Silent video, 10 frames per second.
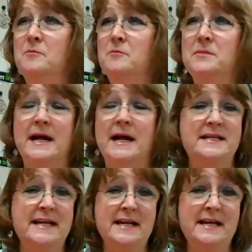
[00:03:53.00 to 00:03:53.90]
like to
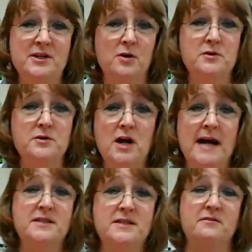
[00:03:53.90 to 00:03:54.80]
get into those
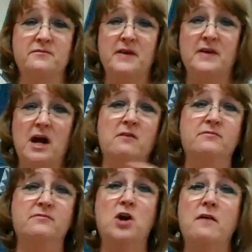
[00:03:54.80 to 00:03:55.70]
kinds of
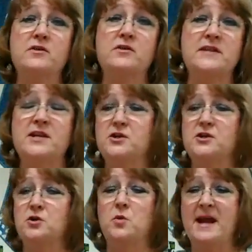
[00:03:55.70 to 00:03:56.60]
conversations
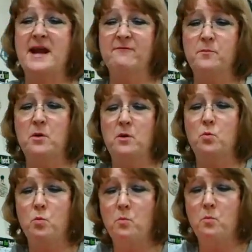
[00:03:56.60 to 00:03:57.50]
or whatever. But
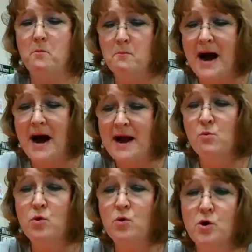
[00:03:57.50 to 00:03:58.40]
my
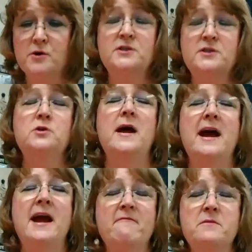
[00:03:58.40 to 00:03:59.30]
word to
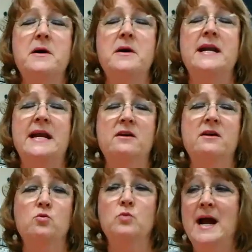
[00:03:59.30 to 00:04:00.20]
everybody
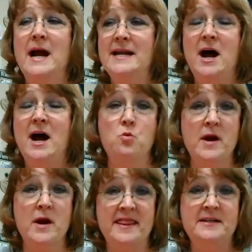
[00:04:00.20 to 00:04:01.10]
right now,
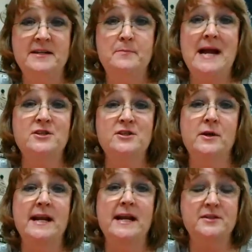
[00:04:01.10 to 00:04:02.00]
when debates are
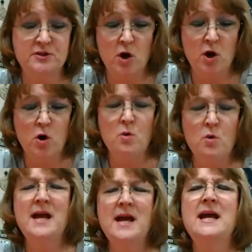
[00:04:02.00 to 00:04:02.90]
getting so
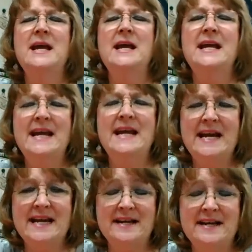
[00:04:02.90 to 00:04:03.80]

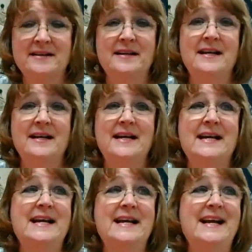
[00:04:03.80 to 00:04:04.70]
heated,
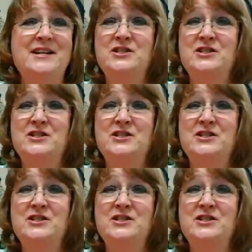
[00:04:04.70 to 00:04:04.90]
is